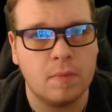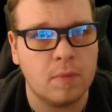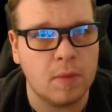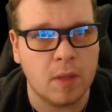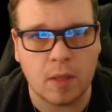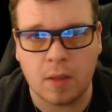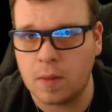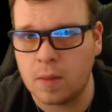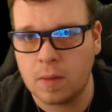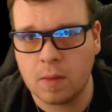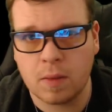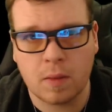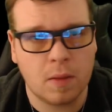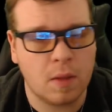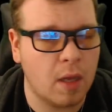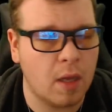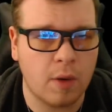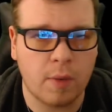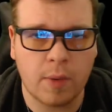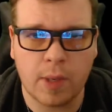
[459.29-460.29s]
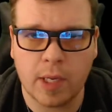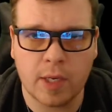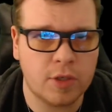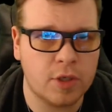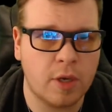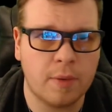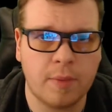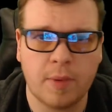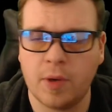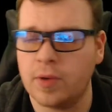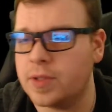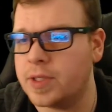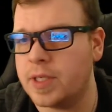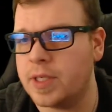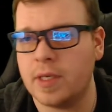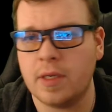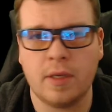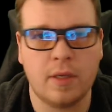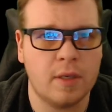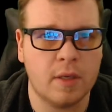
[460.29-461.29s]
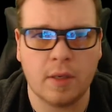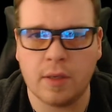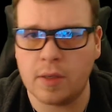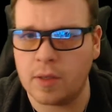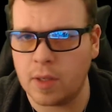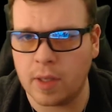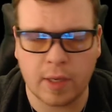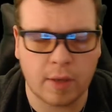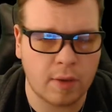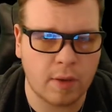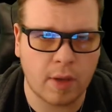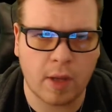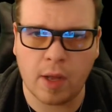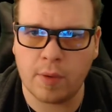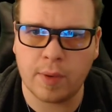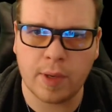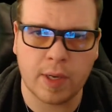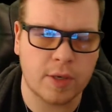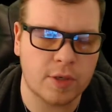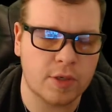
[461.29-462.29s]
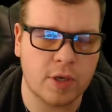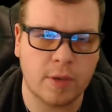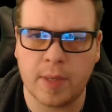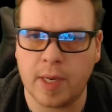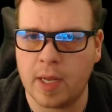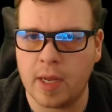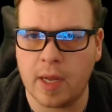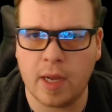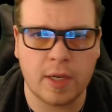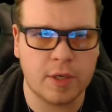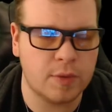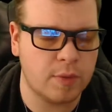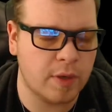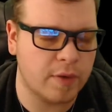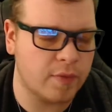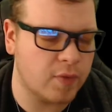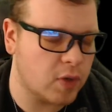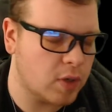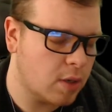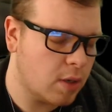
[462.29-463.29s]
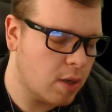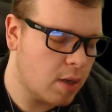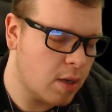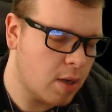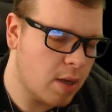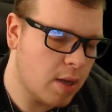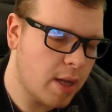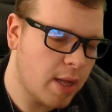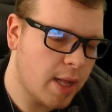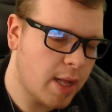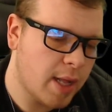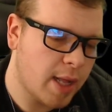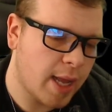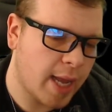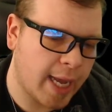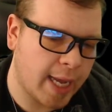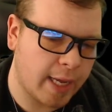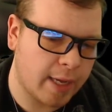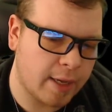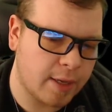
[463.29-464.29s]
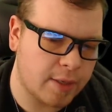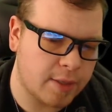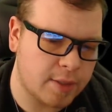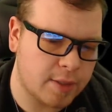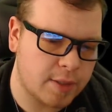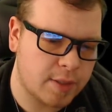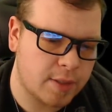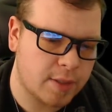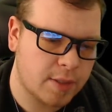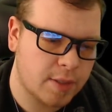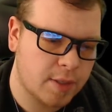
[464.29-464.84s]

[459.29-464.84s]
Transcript: Like, how do I get a job at RT? Like, how do I get a job at AH? Whatever. And